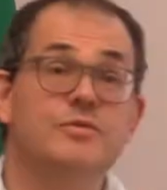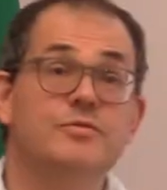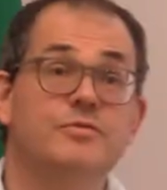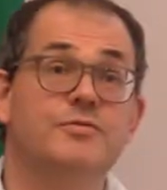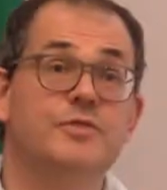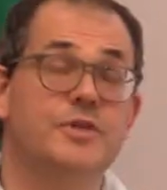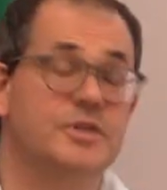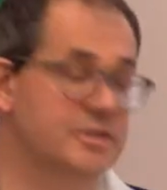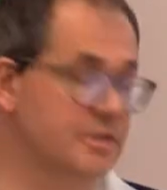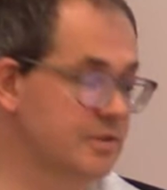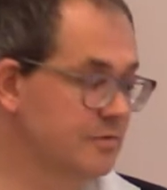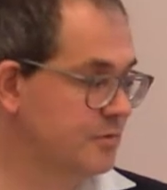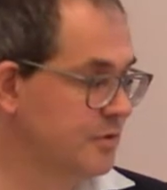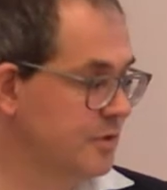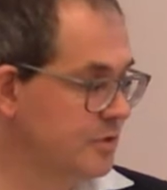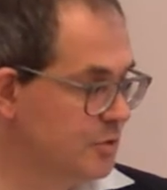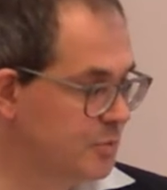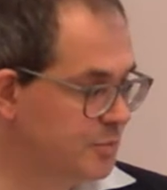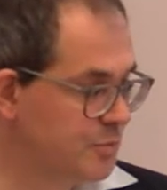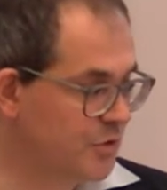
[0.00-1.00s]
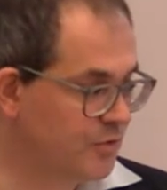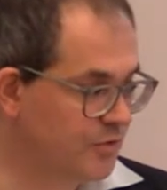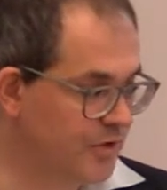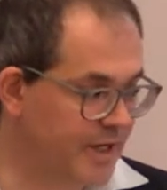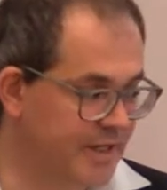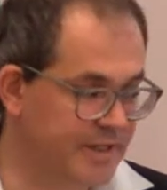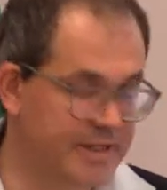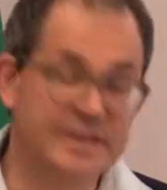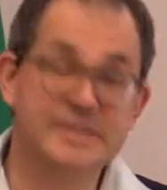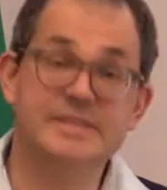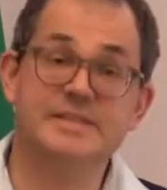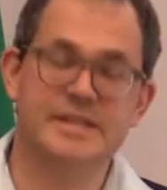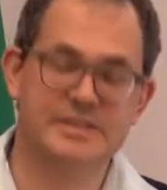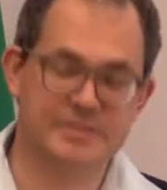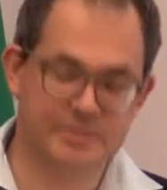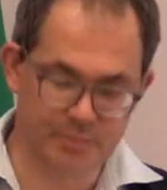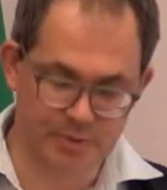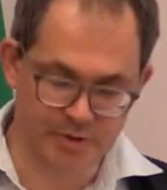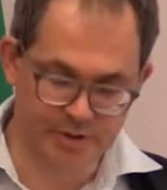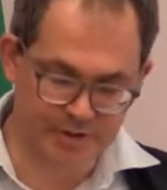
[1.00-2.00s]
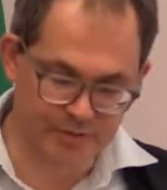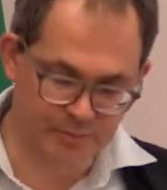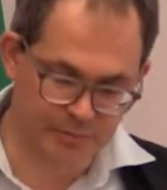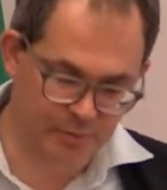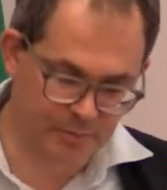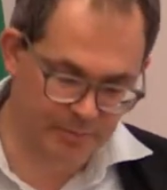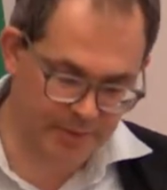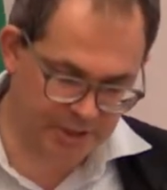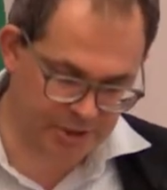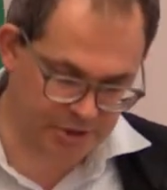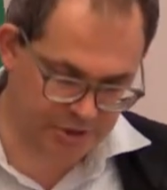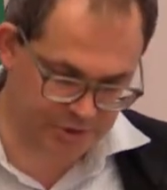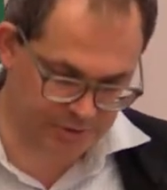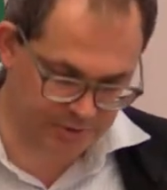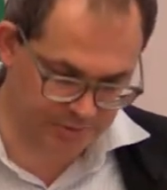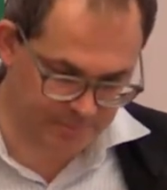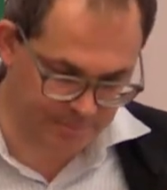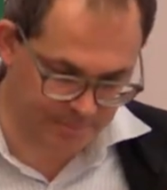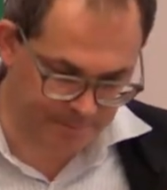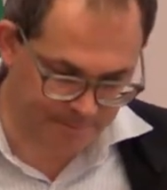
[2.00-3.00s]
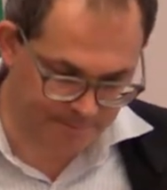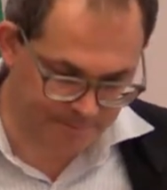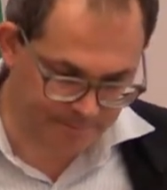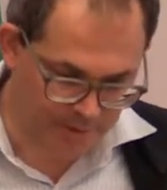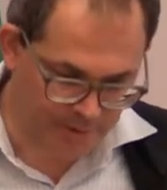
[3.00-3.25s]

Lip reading: first of all to provide accessible information